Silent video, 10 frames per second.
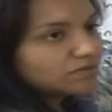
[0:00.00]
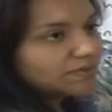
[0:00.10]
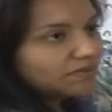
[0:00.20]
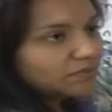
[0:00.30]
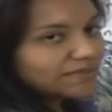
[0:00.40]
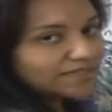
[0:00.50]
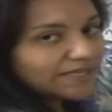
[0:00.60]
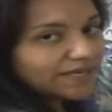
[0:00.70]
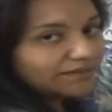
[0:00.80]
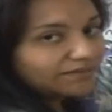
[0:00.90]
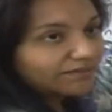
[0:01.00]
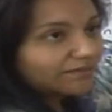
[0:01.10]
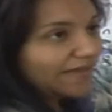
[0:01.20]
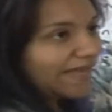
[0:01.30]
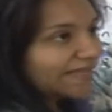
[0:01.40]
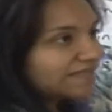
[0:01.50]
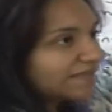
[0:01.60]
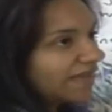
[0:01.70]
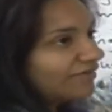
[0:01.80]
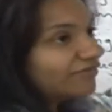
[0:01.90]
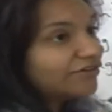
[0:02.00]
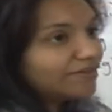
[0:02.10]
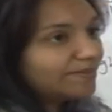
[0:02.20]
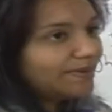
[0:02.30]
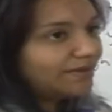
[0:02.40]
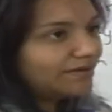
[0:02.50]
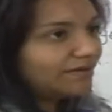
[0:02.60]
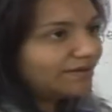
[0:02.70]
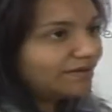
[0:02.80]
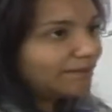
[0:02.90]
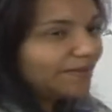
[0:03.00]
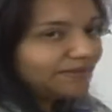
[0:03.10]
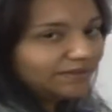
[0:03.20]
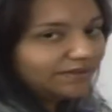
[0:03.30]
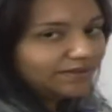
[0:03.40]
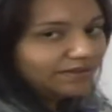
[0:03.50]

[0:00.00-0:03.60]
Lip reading: me, we see it as a very big body,